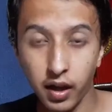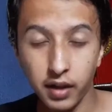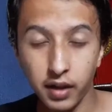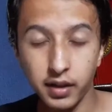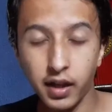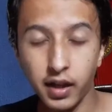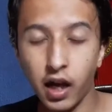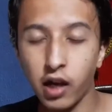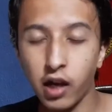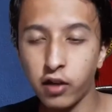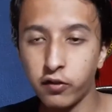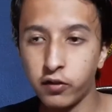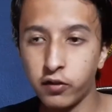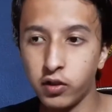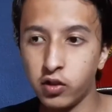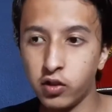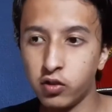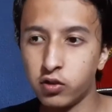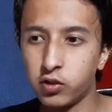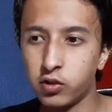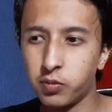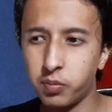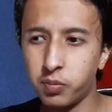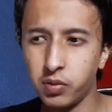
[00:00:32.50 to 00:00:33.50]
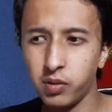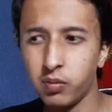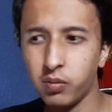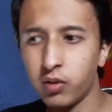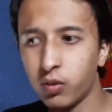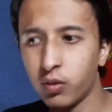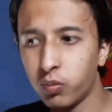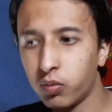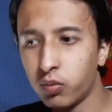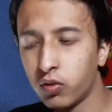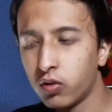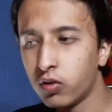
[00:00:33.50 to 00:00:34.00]
Now if you use
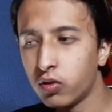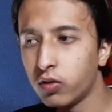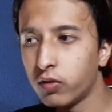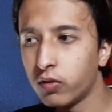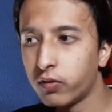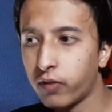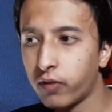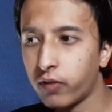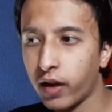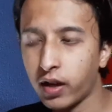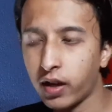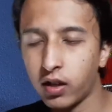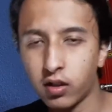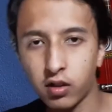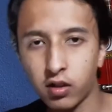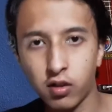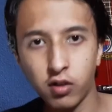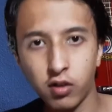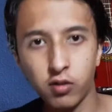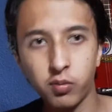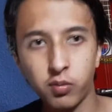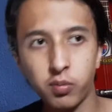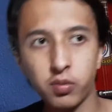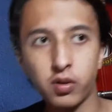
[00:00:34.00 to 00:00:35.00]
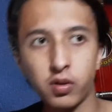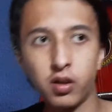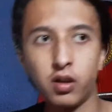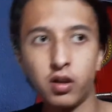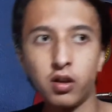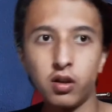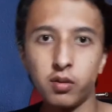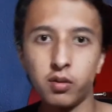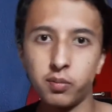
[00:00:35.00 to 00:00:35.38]
Premiere Pro, Final Cut uh,